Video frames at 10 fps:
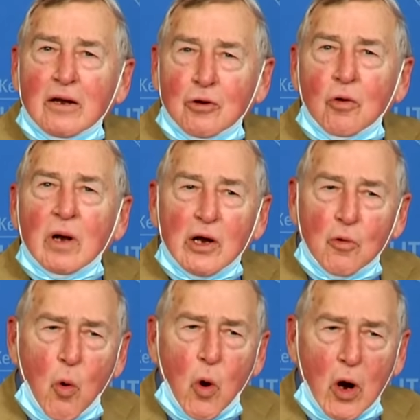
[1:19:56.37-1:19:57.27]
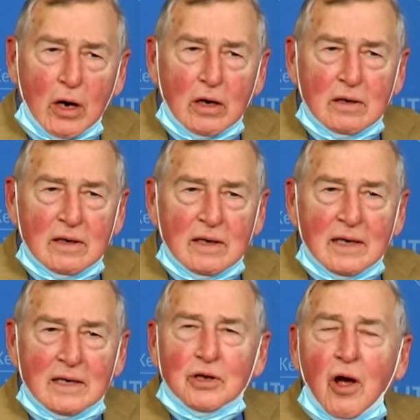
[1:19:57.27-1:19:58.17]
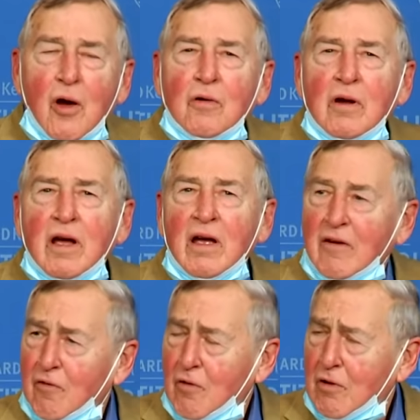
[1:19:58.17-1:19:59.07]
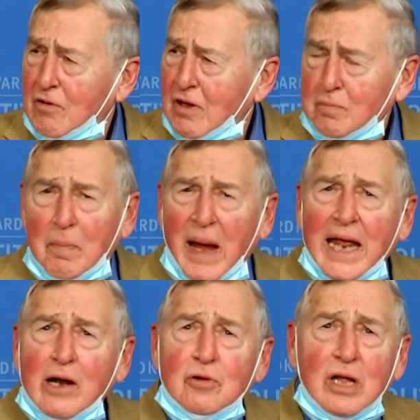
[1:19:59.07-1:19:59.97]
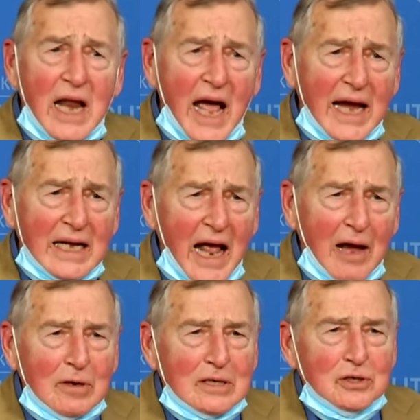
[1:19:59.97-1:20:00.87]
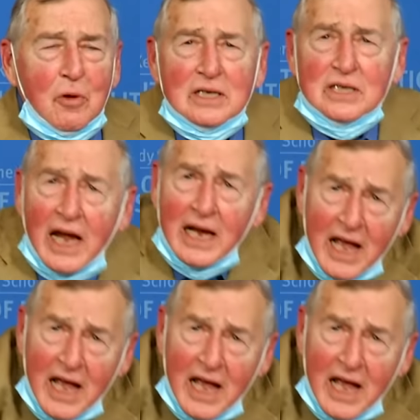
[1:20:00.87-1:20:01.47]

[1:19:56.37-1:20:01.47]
So for the panel tonight, I would just want to say thank you very much, and I